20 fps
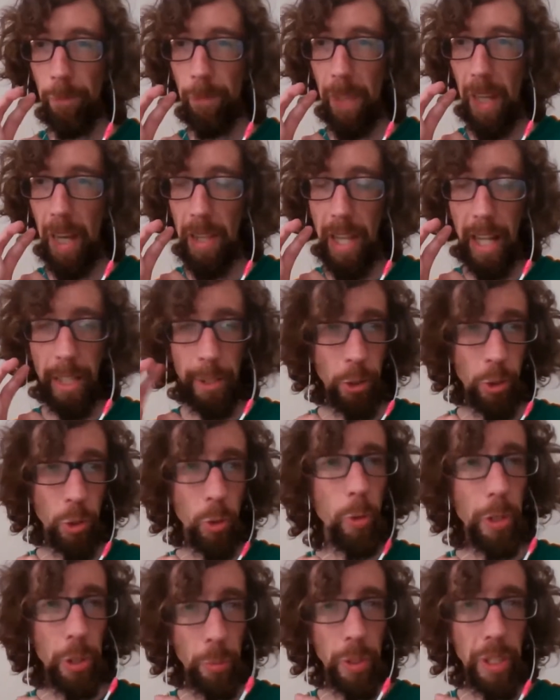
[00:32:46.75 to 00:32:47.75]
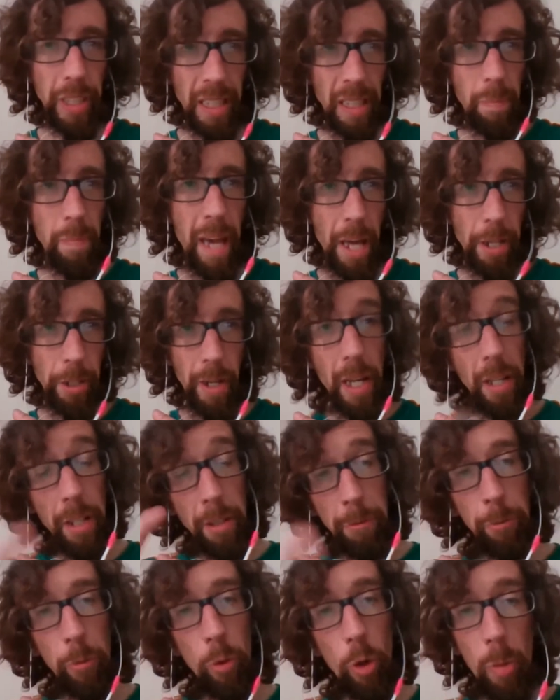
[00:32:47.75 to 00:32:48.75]
And that story is really going to matter and
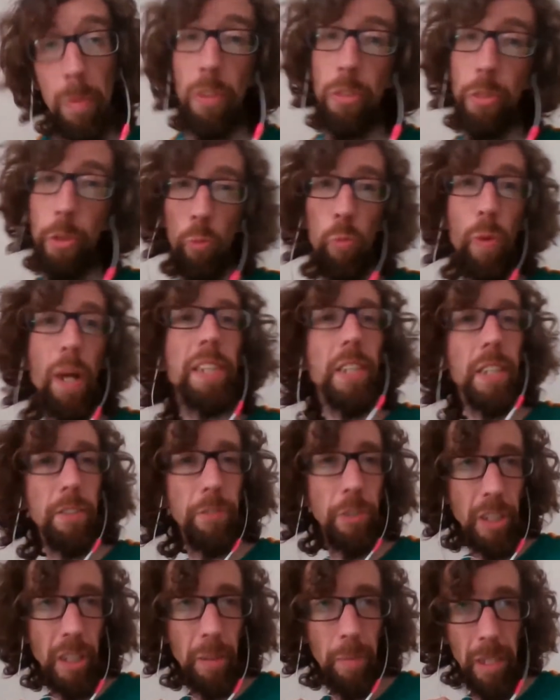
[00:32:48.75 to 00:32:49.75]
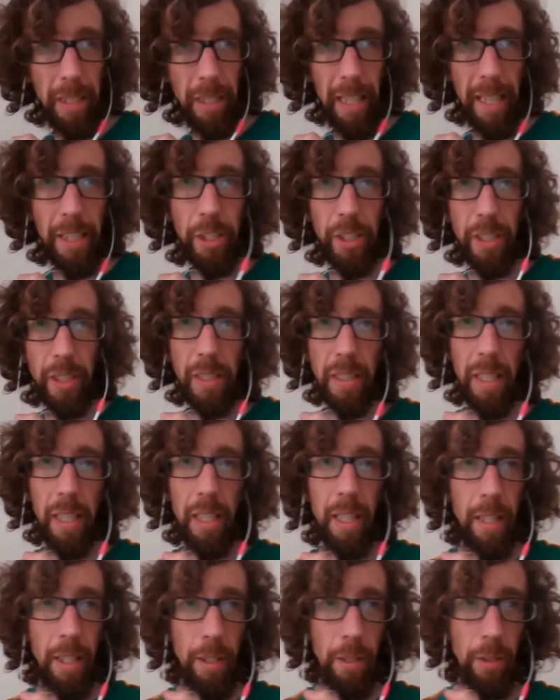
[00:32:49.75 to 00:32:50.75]
inform the rest of your communications.
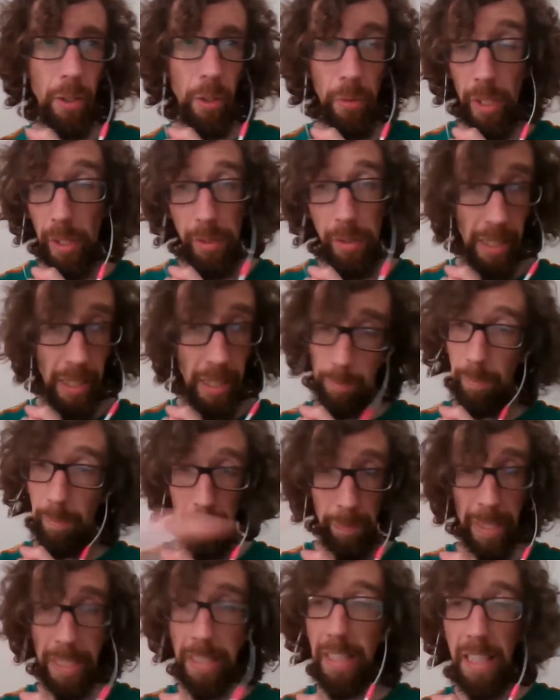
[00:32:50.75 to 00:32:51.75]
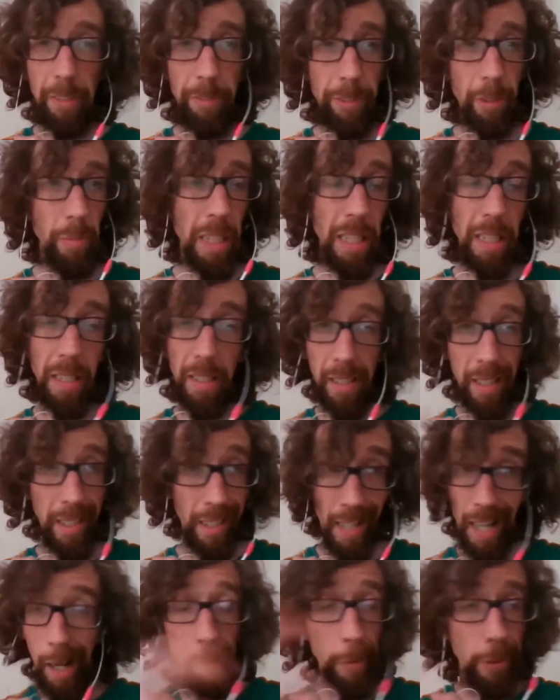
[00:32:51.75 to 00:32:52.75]
Like basic income for me, like
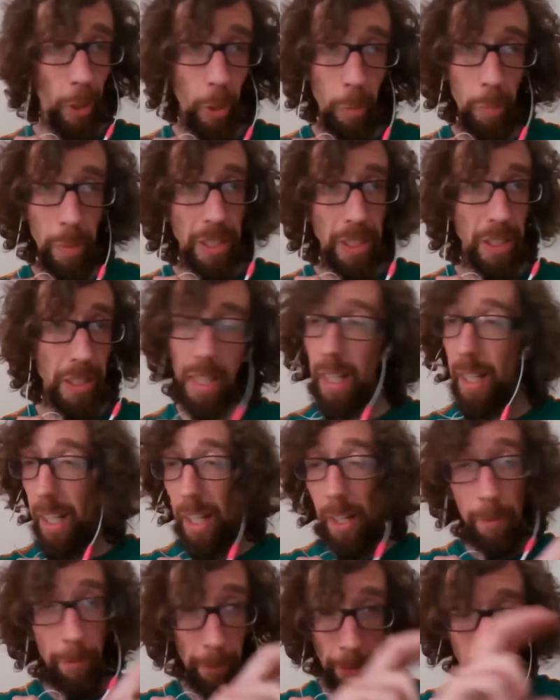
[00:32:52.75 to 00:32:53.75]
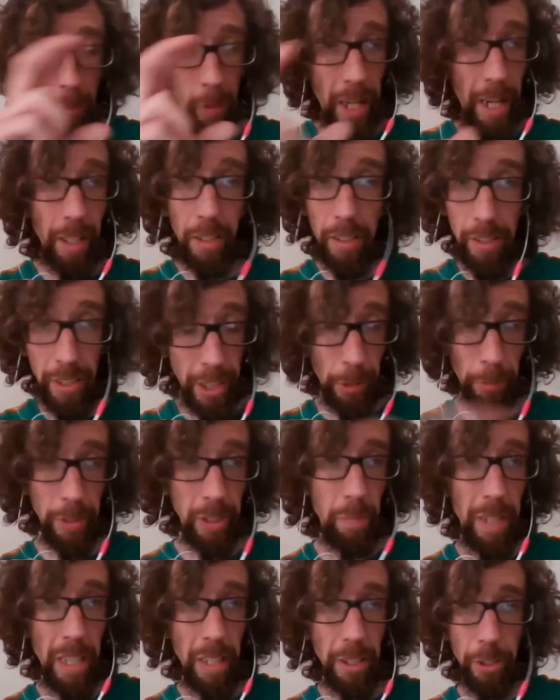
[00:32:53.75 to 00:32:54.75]
I was homeless for a while. This would
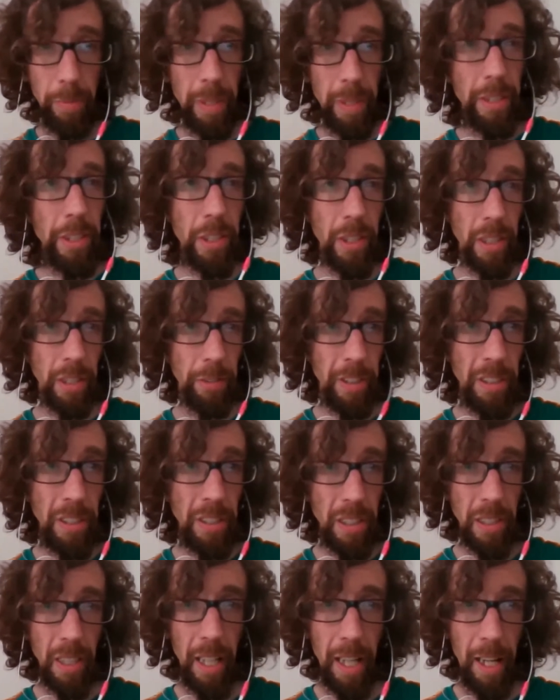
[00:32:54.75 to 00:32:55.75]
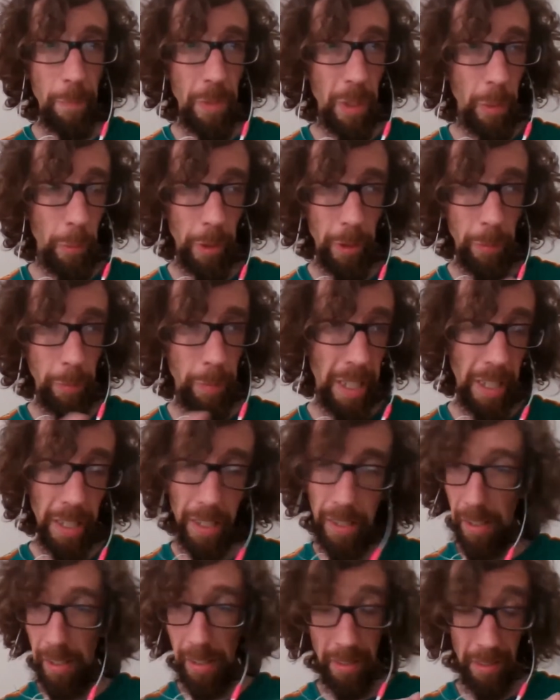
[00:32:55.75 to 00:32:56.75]
have made a tremendous difference. It would have
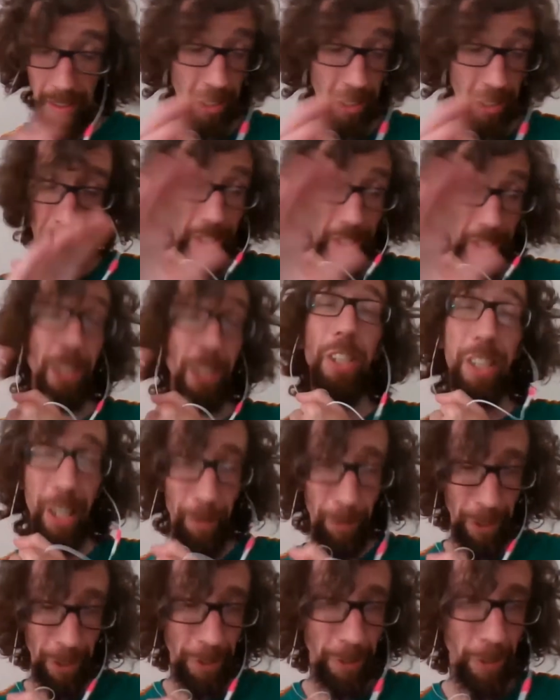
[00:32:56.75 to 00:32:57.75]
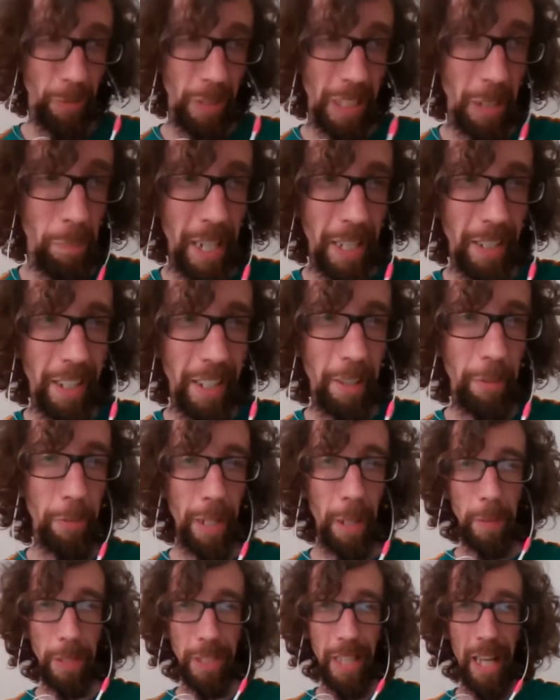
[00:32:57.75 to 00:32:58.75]
made such a difference for me in my life when
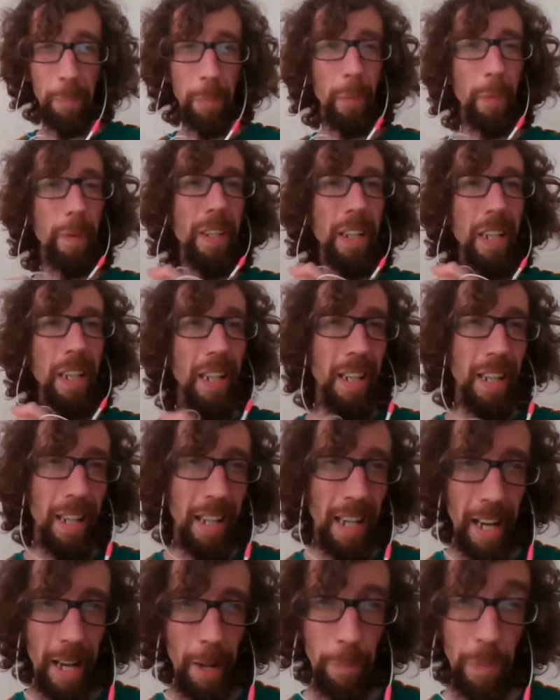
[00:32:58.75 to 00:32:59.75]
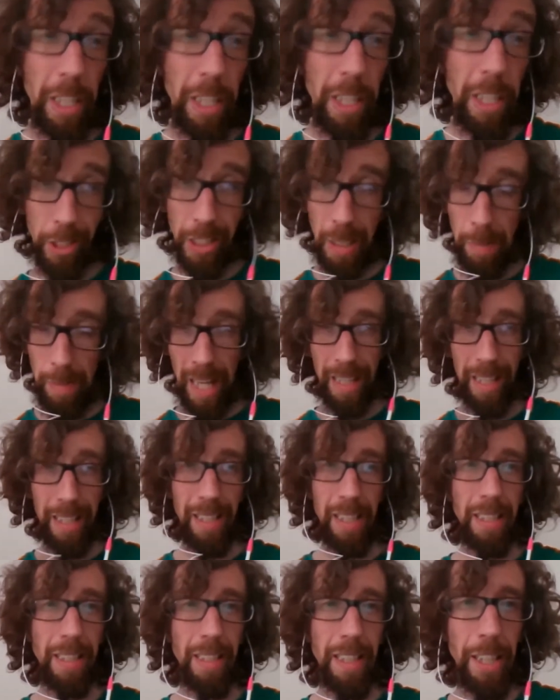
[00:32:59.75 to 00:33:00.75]
I was that poor, and especially back in
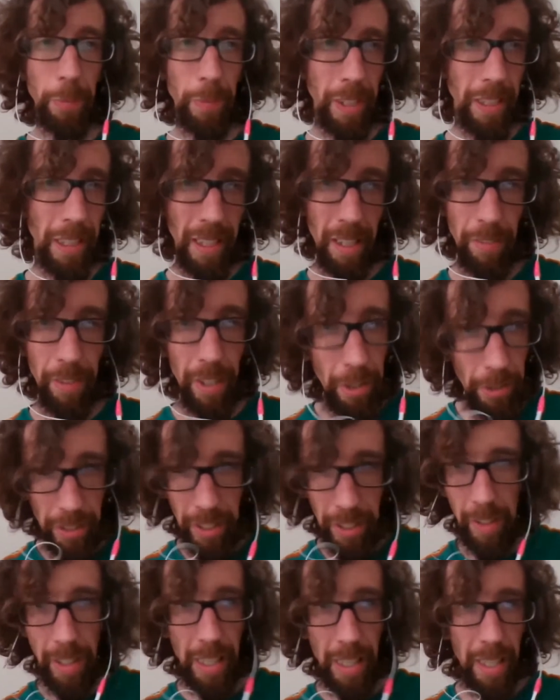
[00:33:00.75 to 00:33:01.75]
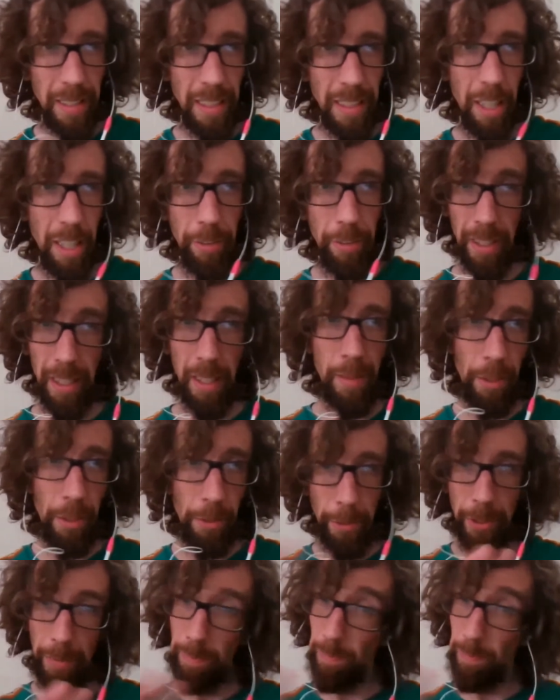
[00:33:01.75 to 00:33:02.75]
the States where I didn't have healthcare, any of that stuff. Like I went
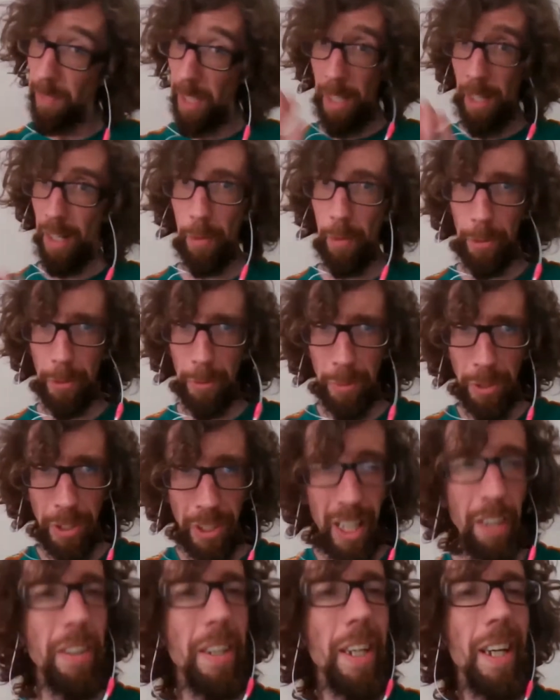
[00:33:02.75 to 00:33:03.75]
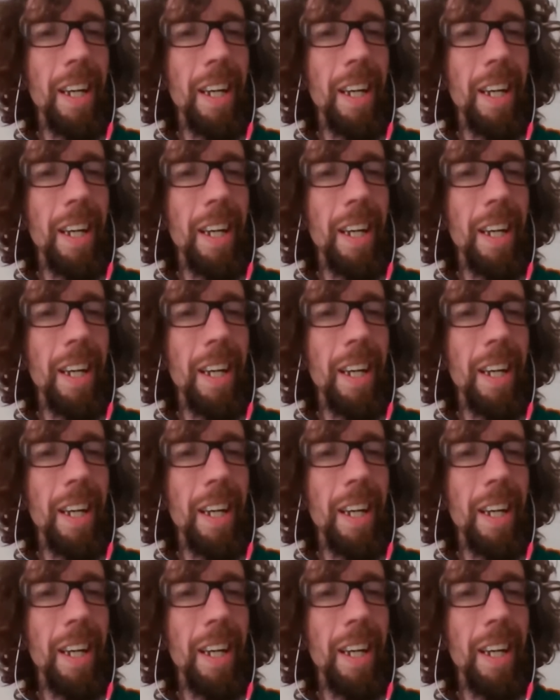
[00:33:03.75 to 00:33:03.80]
through some stuff.